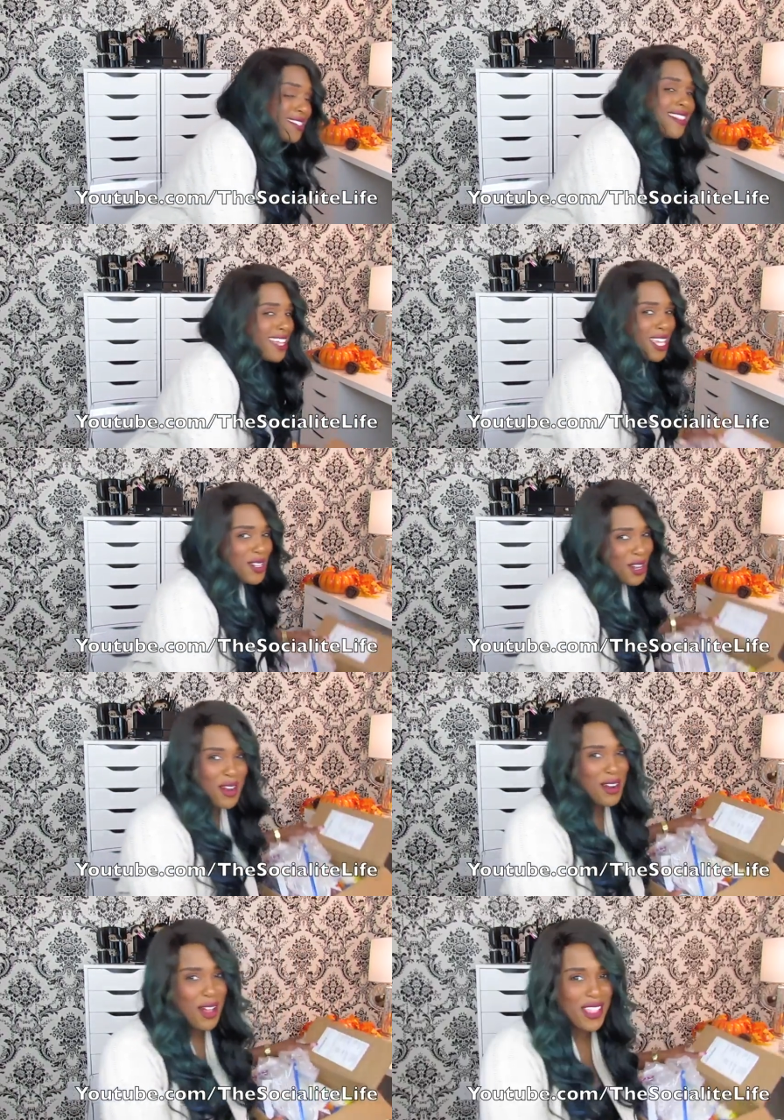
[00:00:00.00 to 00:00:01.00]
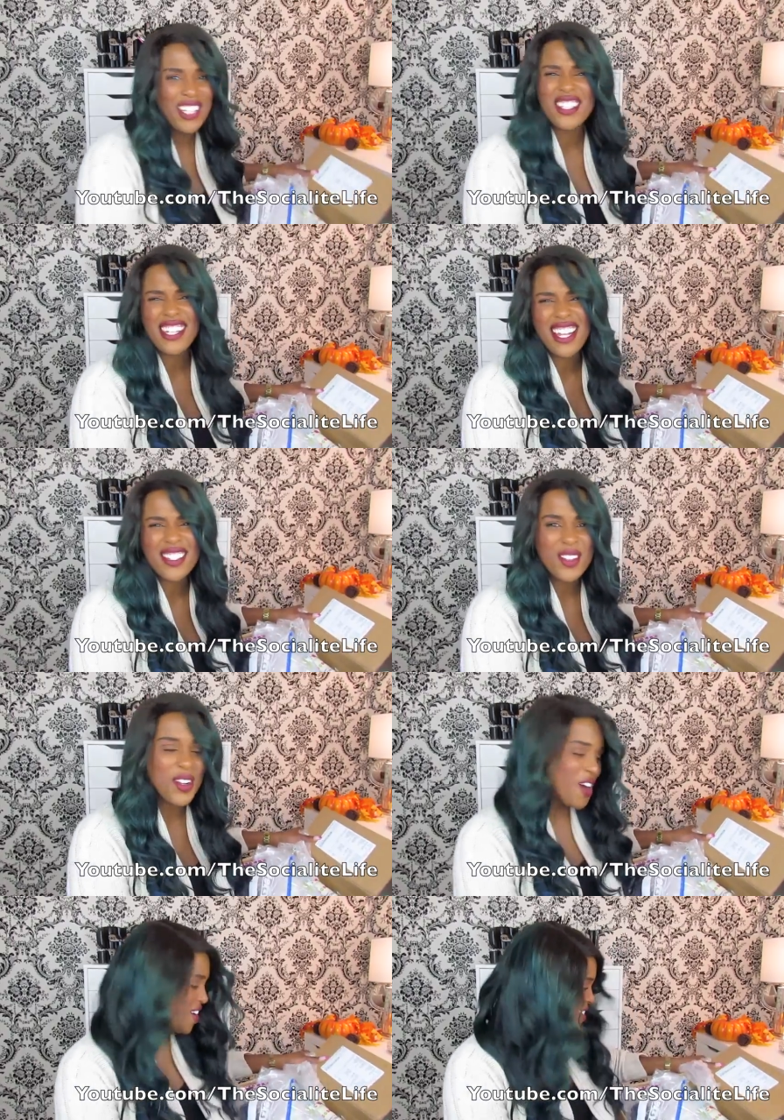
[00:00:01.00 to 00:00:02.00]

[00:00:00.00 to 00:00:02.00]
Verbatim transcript: said thank you to her and all that. She sent a nice little card